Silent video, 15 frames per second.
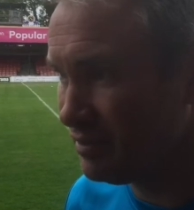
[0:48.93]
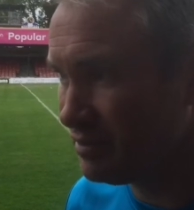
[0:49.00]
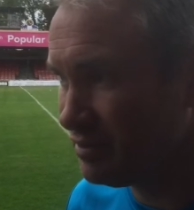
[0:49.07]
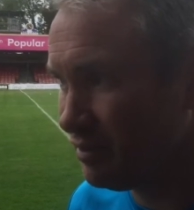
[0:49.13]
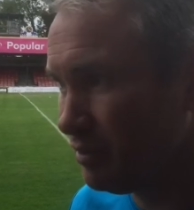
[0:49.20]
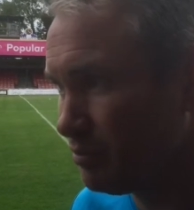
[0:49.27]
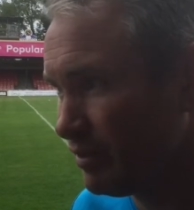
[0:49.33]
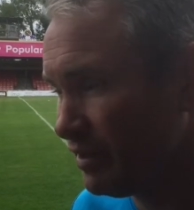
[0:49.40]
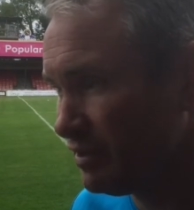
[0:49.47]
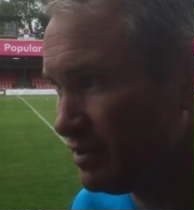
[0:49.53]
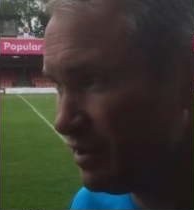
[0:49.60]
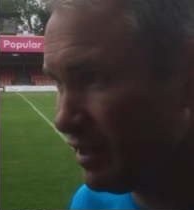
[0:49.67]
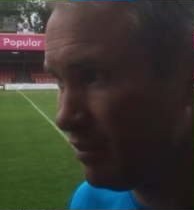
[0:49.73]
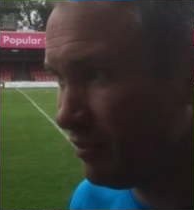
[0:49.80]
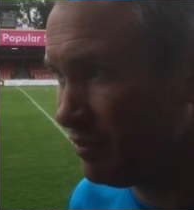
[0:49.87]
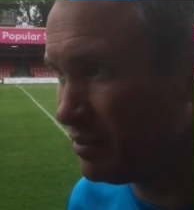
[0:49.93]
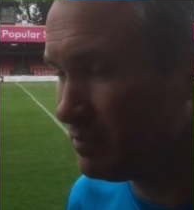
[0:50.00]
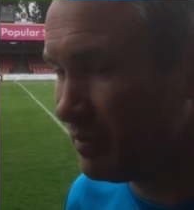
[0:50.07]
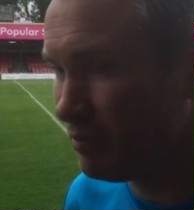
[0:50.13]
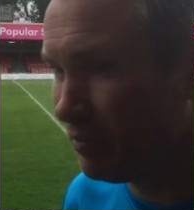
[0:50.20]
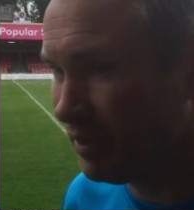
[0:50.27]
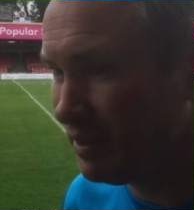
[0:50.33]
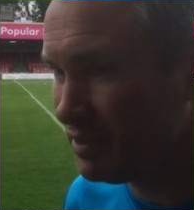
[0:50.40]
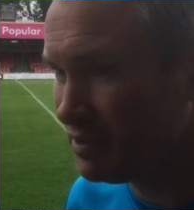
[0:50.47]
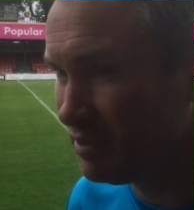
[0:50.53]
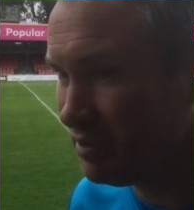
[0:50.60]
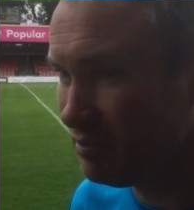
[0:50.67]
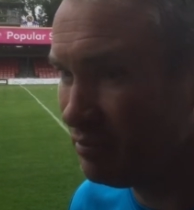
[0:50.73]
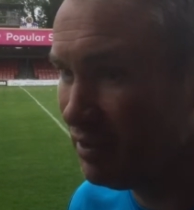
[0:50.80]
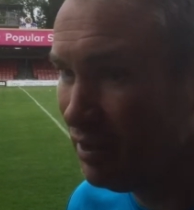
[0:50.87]
the side, bringing Thierry in, who's been
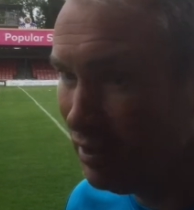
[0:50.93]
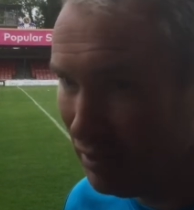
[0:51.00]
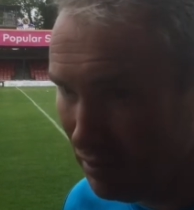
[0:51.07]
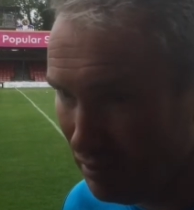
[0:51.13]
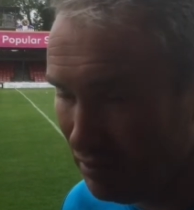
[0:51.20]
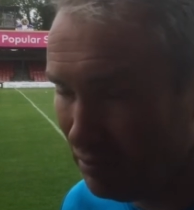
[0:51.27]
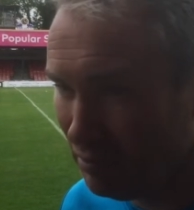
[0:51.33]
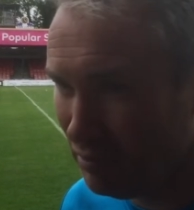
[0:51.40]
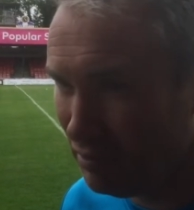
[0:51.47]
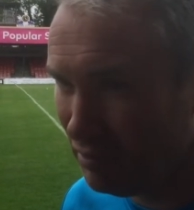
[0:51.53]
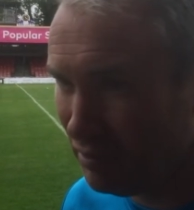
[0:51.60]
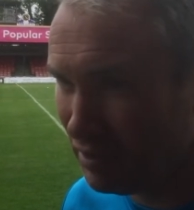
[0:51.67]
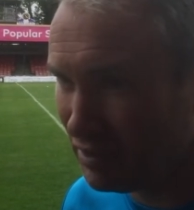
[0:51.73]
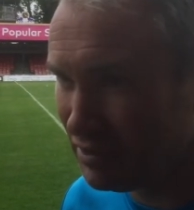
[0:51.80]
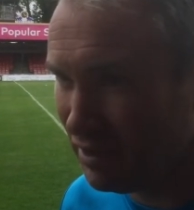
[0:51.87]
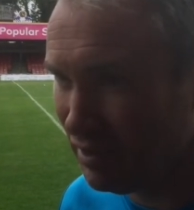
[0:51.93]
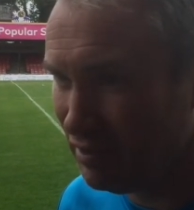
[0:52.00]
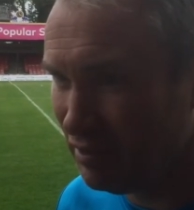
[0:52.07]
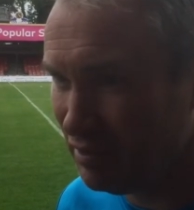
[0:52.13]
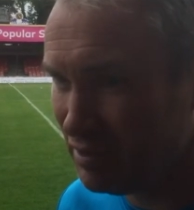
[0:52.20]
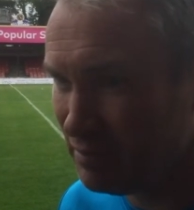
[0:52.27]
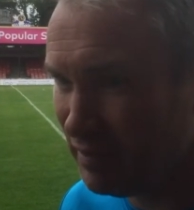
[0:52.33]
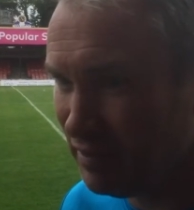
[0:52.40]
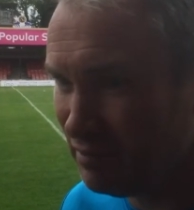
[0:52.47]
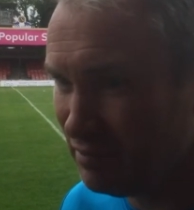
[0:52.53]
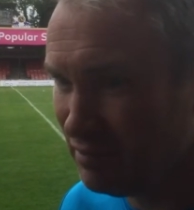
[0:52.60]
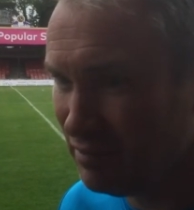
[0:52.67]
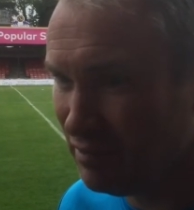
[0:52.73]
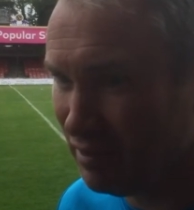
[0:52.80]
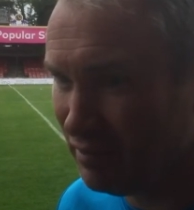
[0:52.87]
patient, and like I say, you know, there's been a
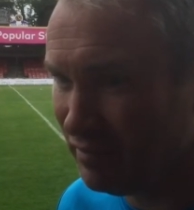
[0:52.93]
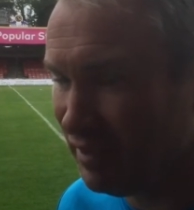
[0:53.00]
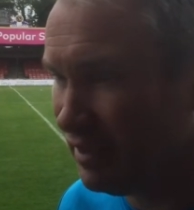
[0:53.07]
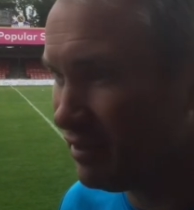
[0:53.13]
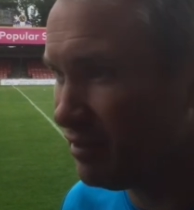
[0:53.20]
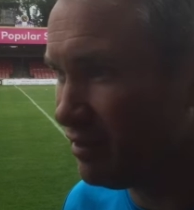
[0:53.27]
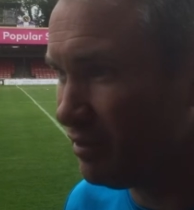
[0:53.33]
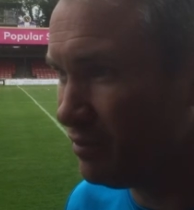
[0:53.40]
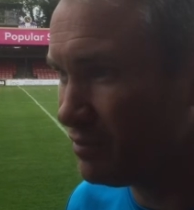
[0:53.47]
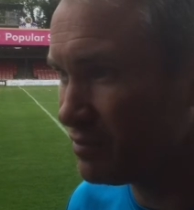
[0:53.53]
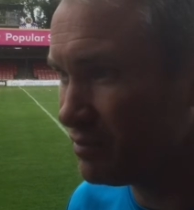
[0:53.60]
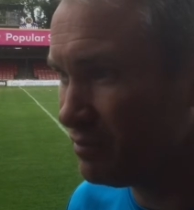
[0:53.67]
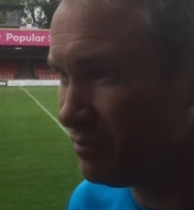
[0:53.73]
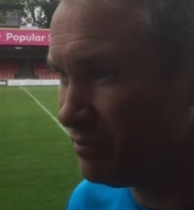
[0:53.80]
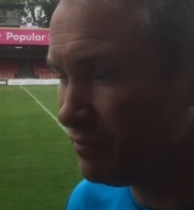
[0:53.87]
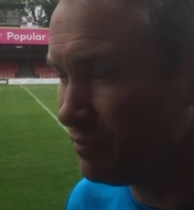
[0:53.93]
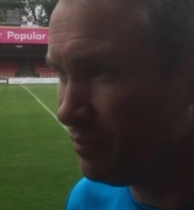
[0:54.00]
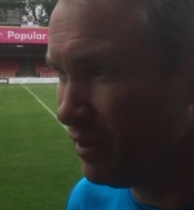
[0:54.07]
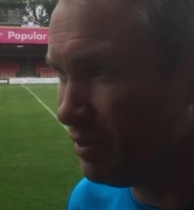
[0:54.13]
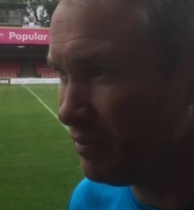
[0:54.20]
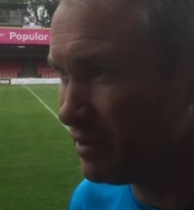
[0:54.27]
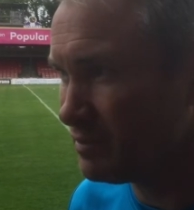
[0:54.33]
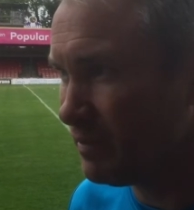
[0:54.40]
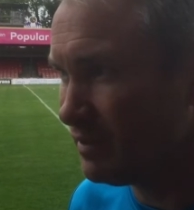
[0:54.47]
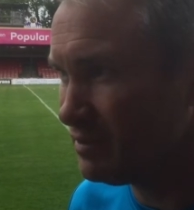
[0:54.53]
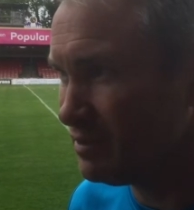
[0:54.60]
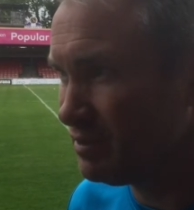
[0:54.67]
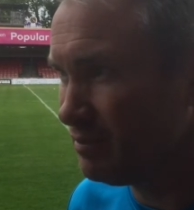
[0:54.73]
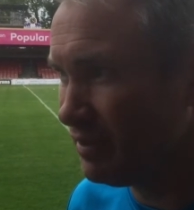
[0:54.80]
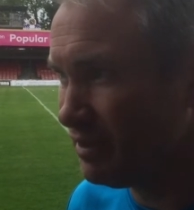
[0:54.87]
kind of a lack of goals from where we
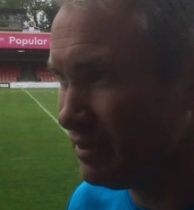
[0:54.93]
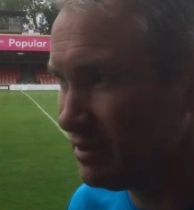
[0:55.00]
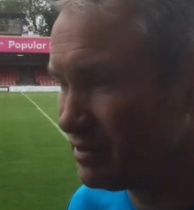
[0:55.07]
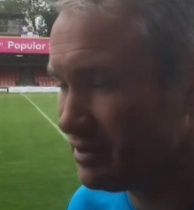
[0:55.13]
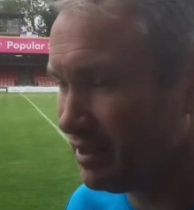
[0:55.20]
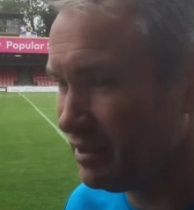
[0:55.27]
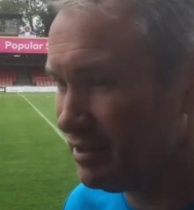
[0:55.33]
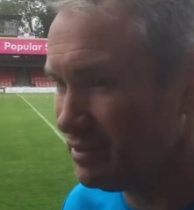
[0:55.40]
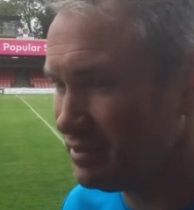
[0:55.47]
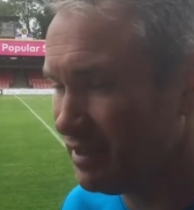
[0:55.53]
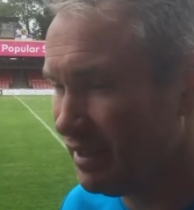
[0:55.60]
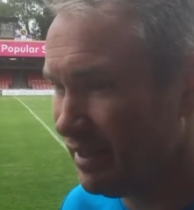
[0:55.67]
expected to be at this stage.